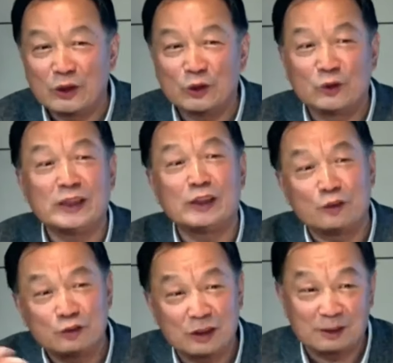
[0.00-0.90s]
but
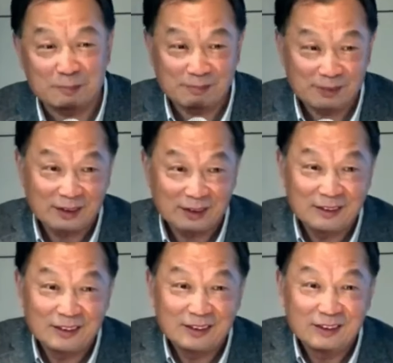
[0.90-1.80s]
many of them
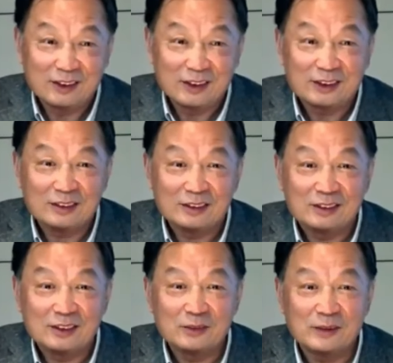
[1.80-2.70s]
also
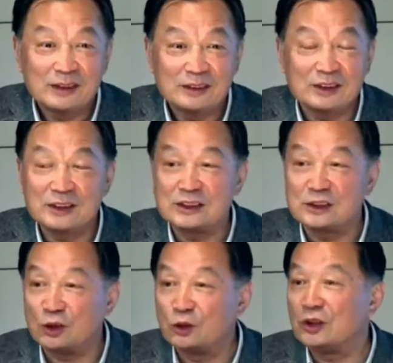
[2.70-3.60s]
lost their financial
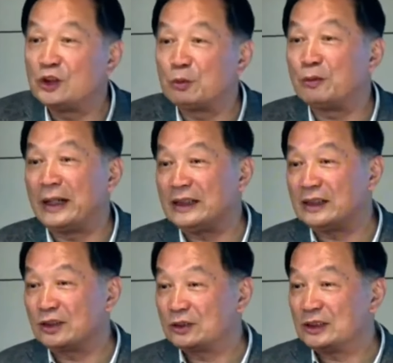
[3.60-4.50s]
monetary
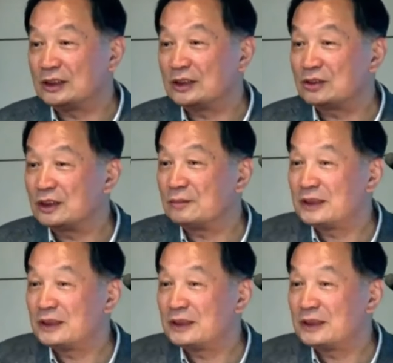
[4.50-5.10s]
sovereignty as well.